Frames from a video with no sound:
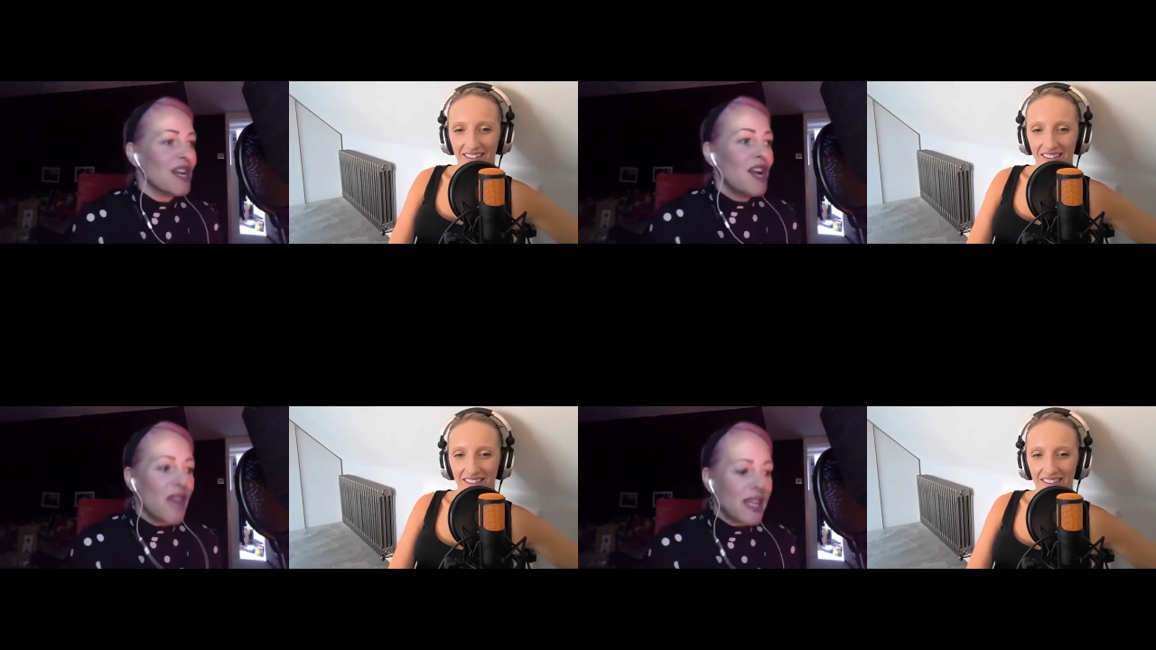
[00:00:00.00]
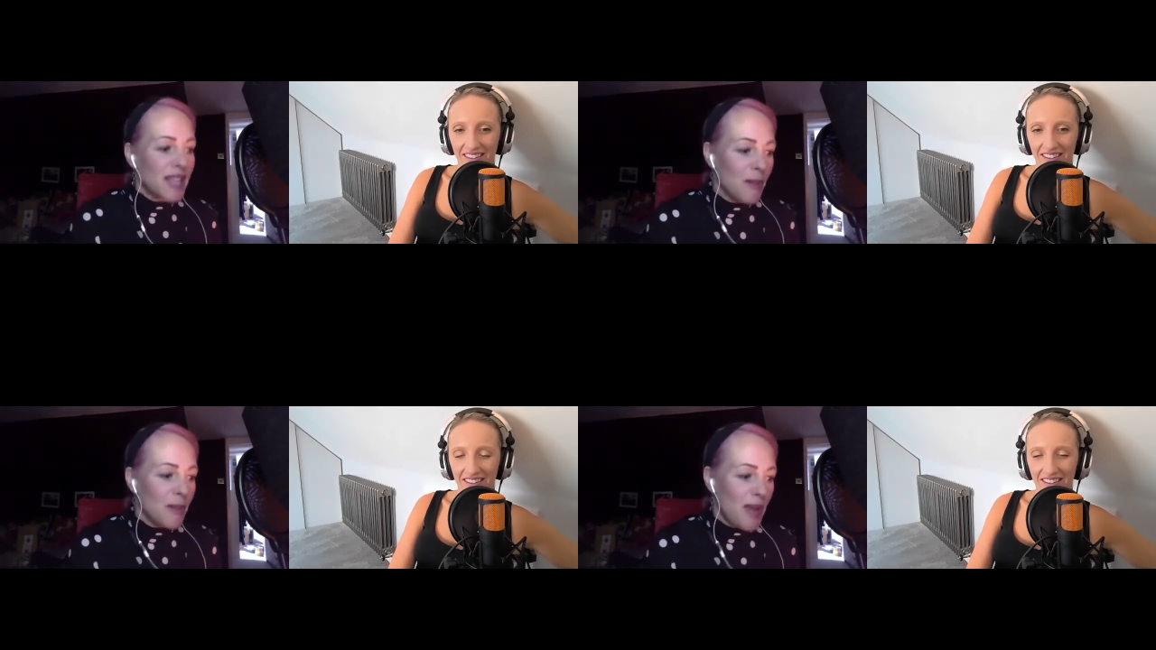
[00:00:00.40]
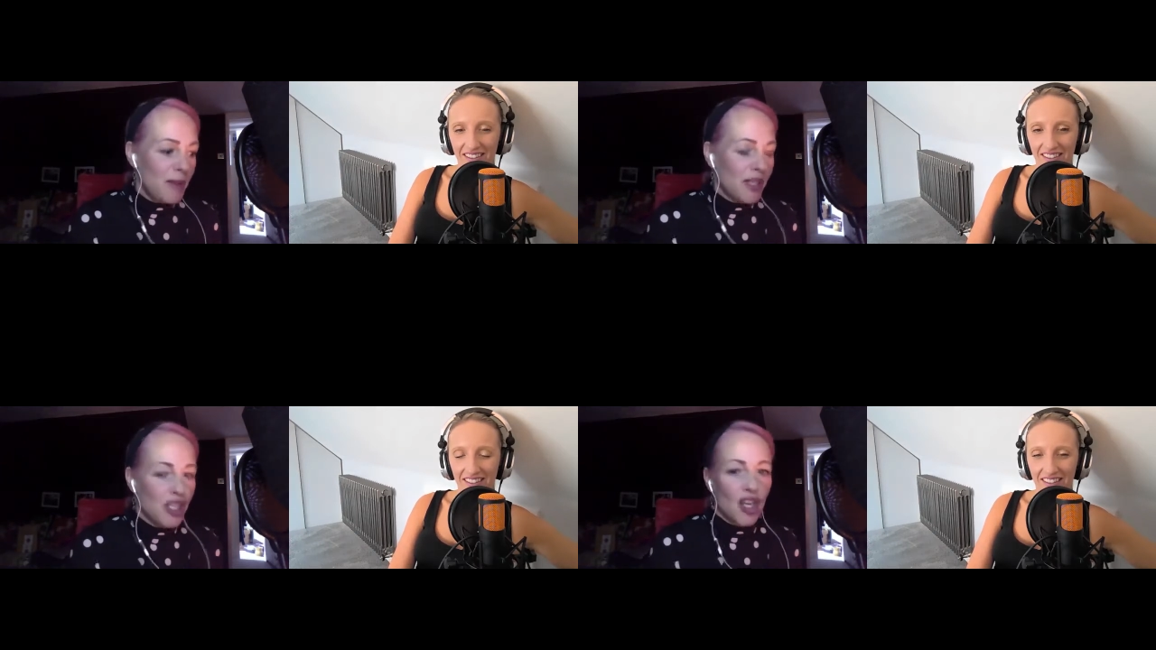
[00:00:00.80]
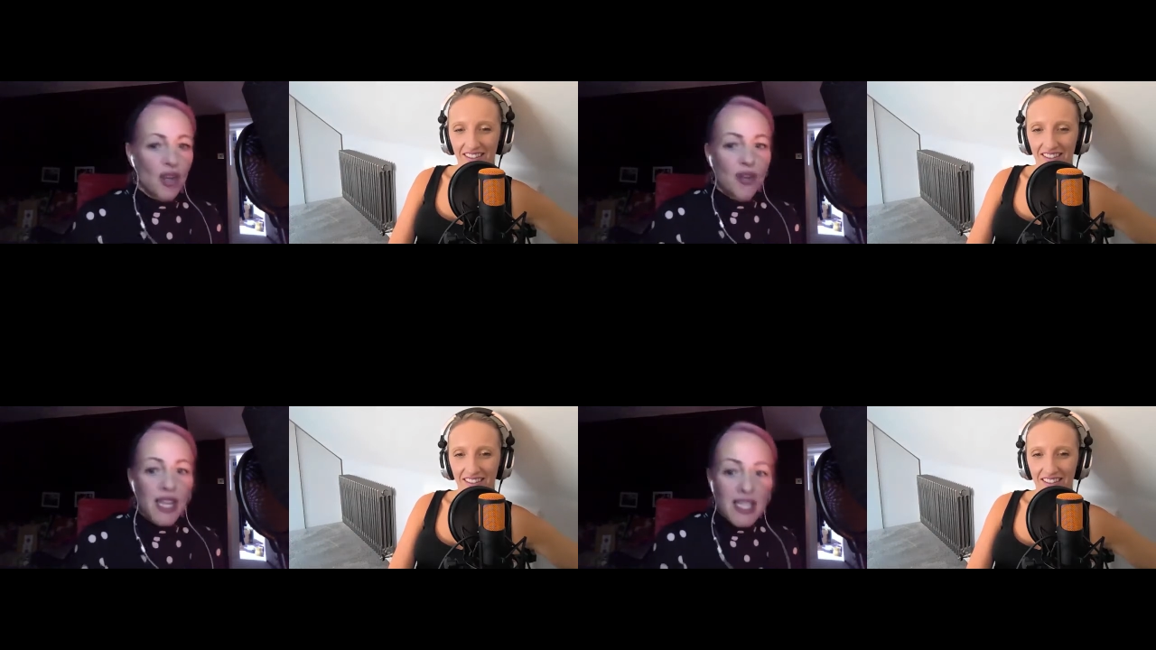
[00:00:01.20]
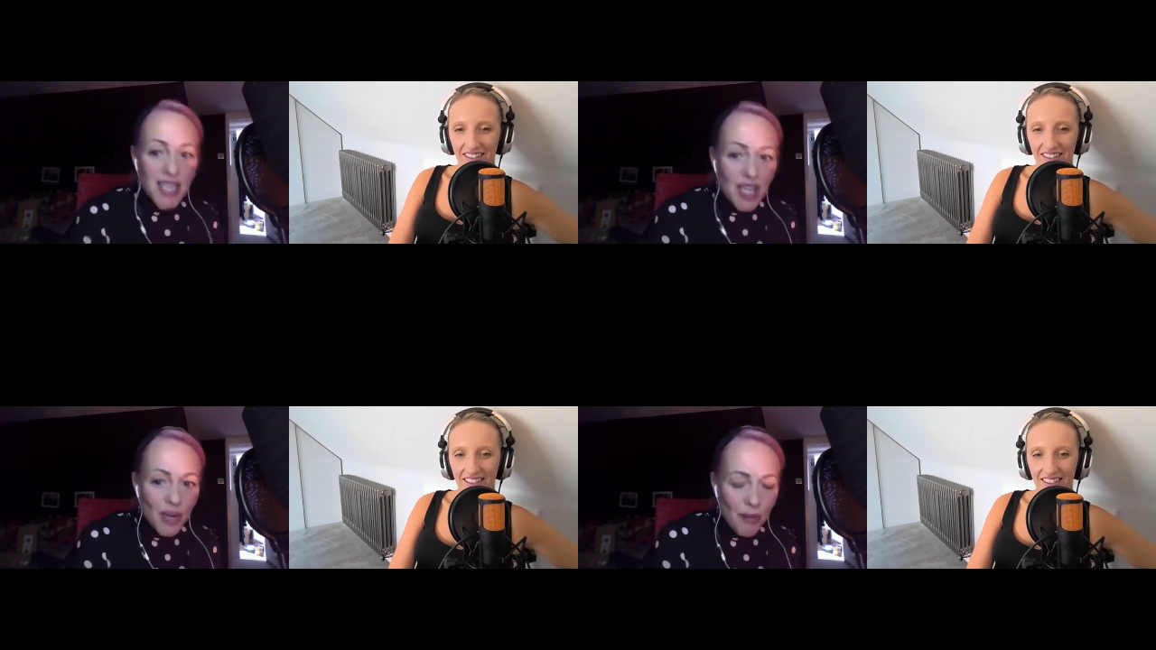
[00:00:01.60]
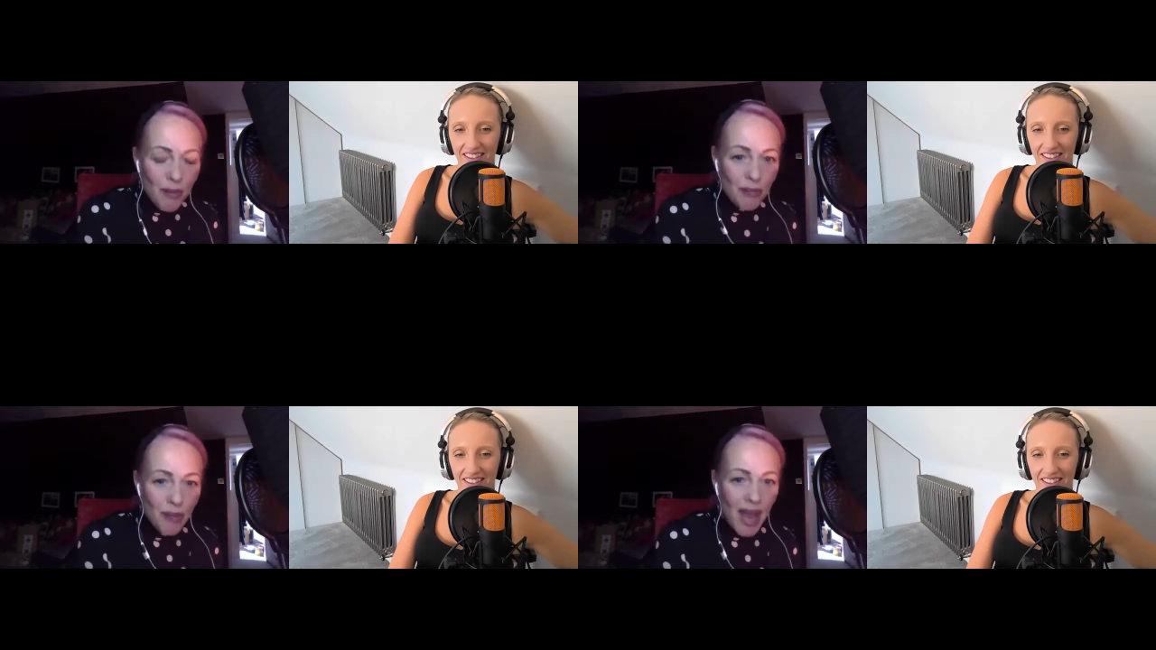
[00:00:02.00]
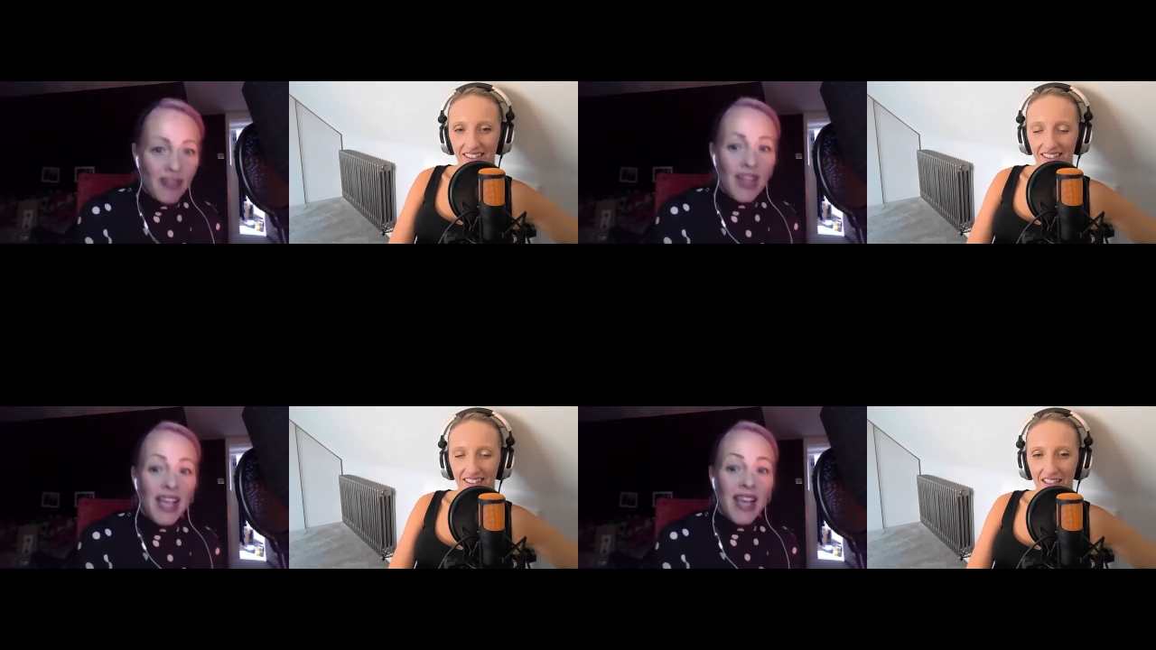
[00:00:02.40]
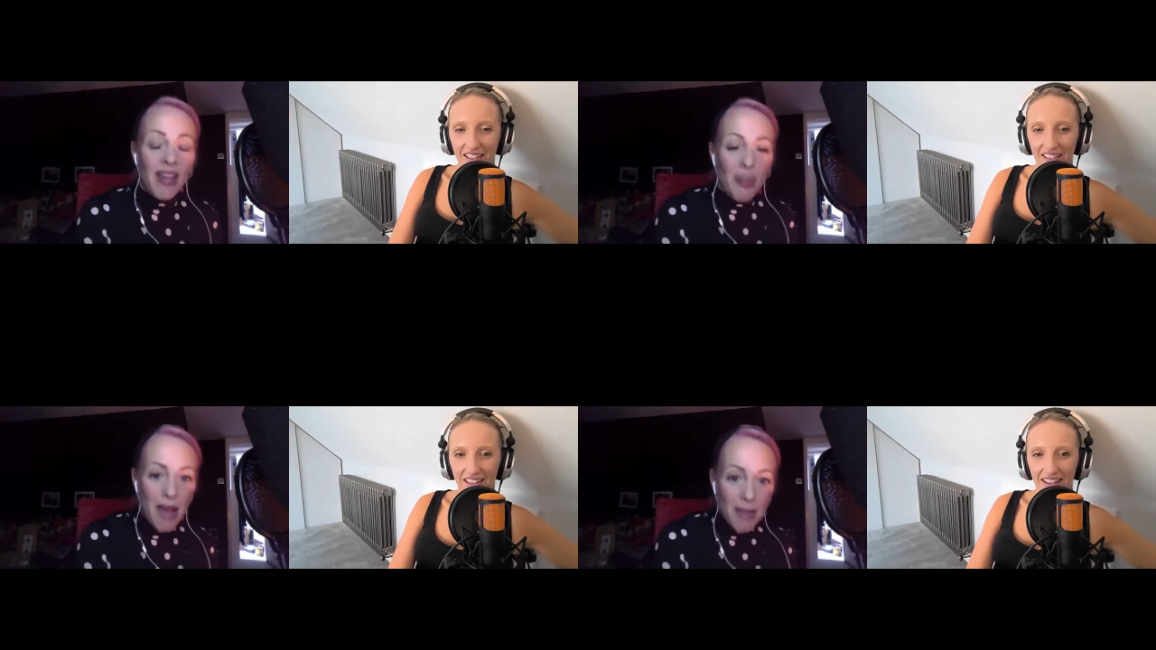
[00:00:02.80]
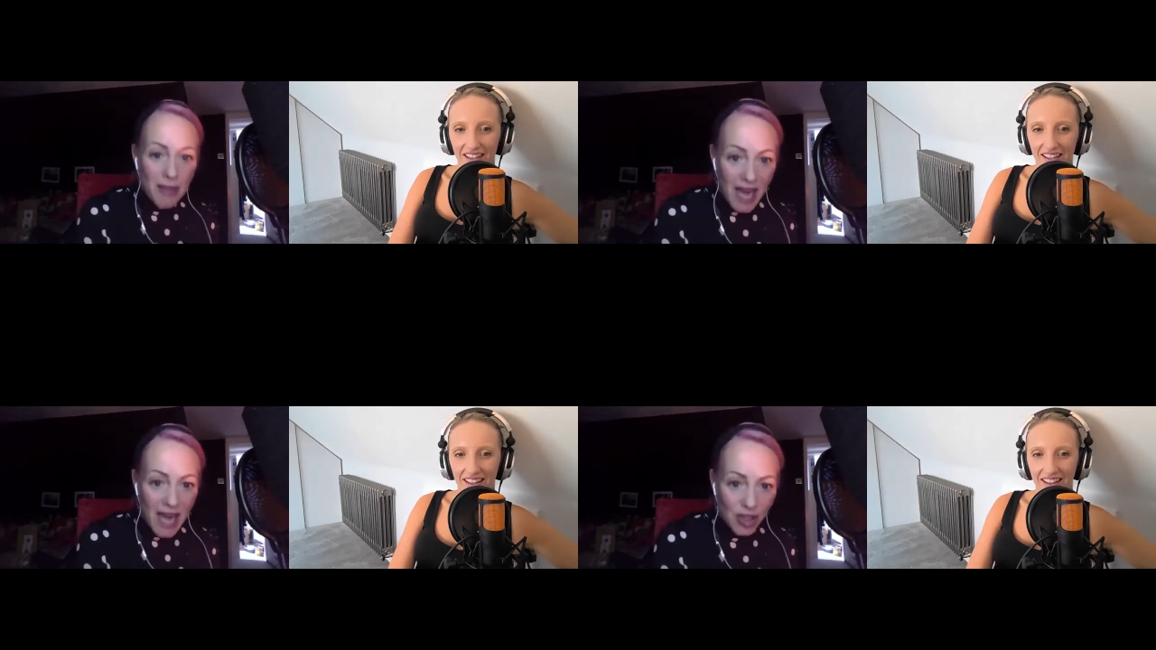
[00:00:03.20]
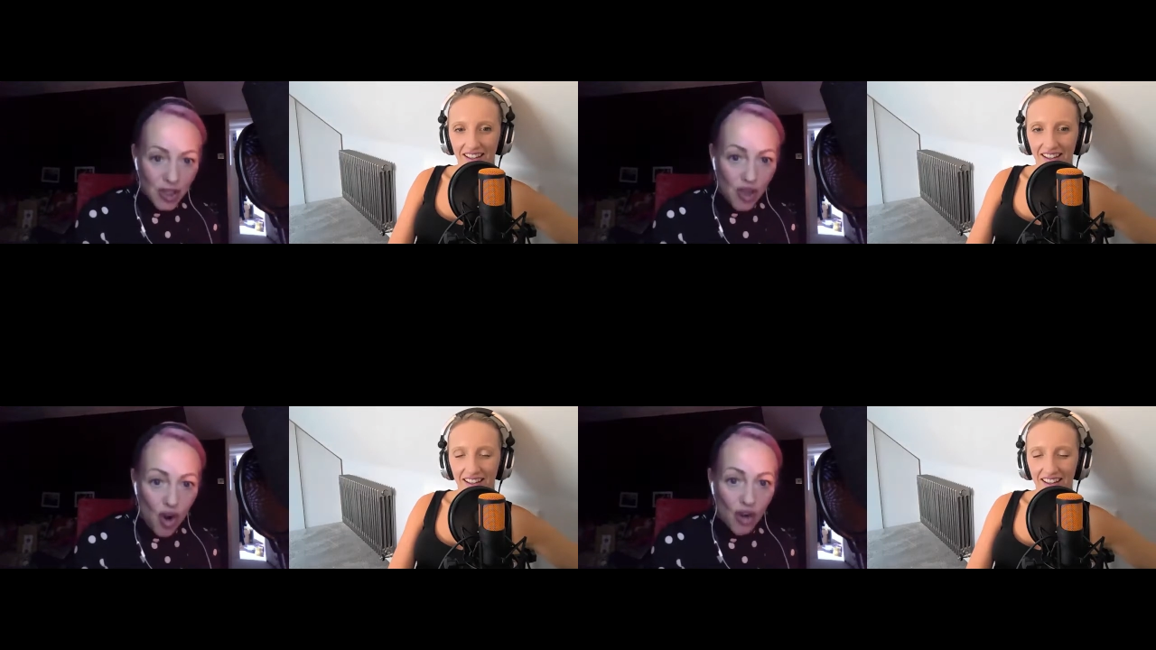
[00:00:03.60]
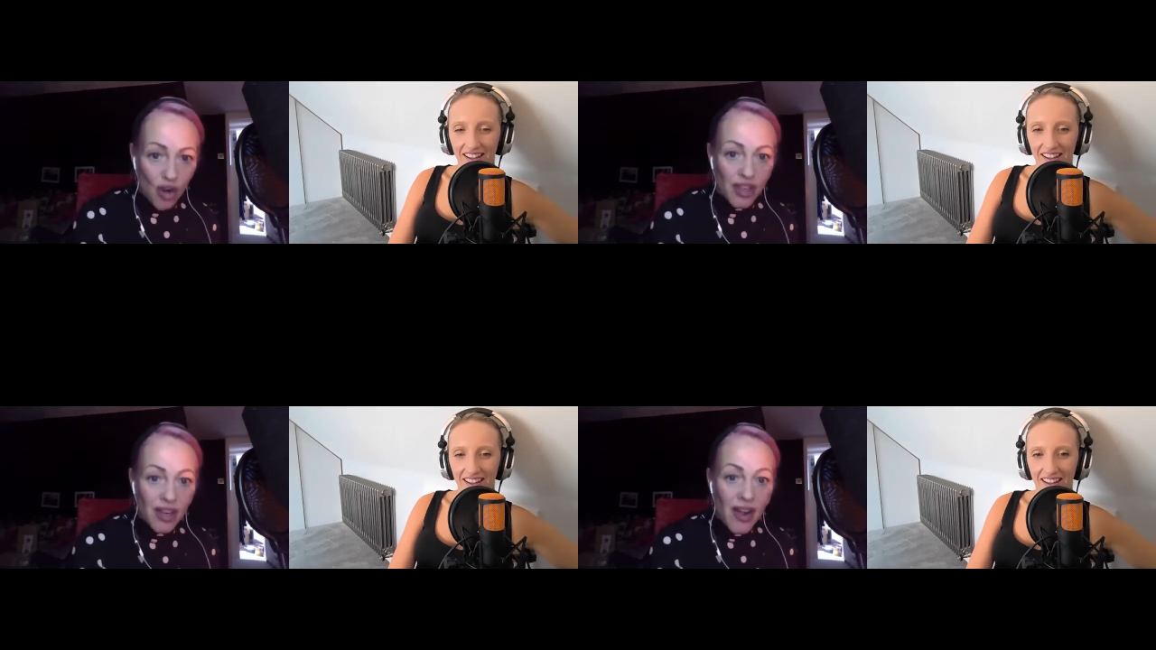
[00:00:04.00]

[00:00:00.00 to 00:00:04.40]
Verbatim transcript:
Speaker 1: They take the baby to you, they sit you up in bed, they get the baby latched on,